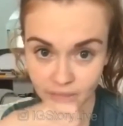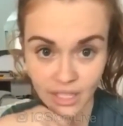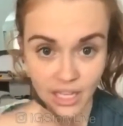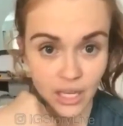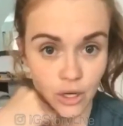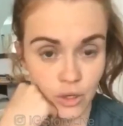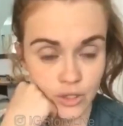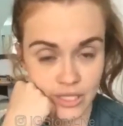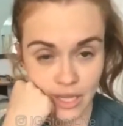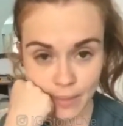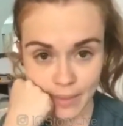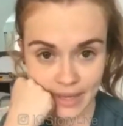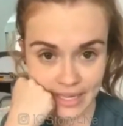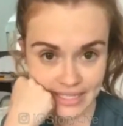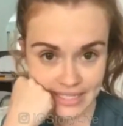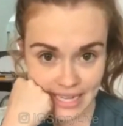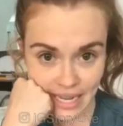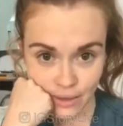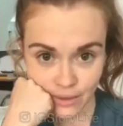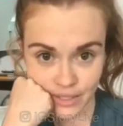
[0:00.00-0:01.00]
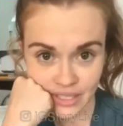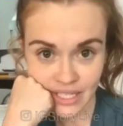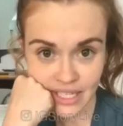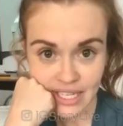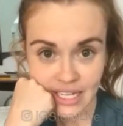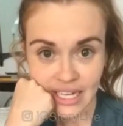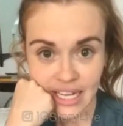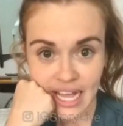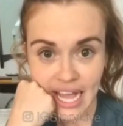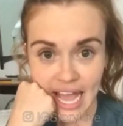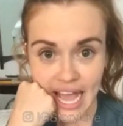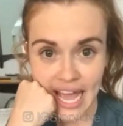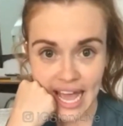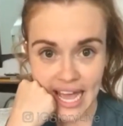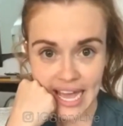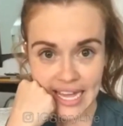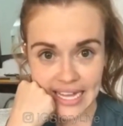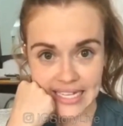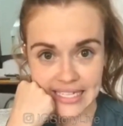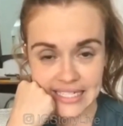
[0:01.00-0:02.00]
who's helping us out
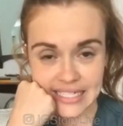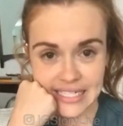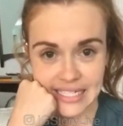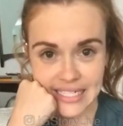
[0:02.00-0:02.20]
and